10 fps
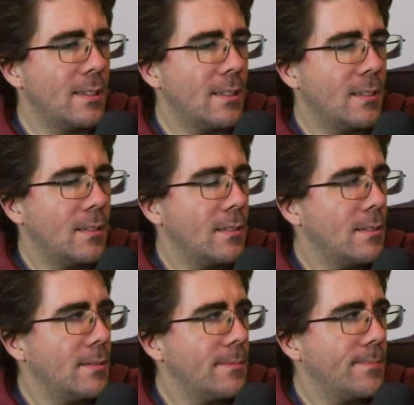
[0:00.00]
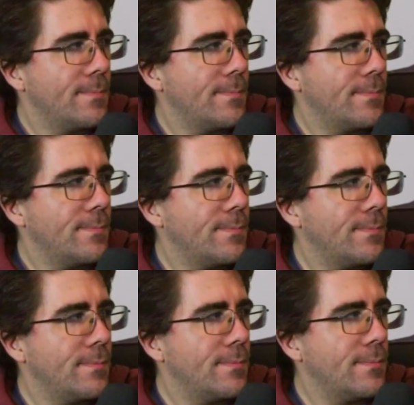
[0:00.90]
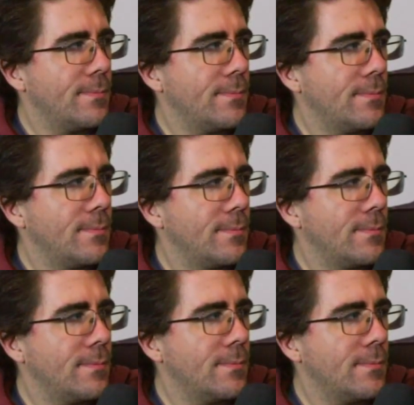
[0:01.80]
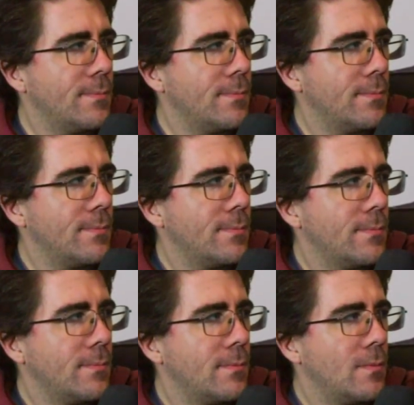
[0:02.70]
The person shown says nothing.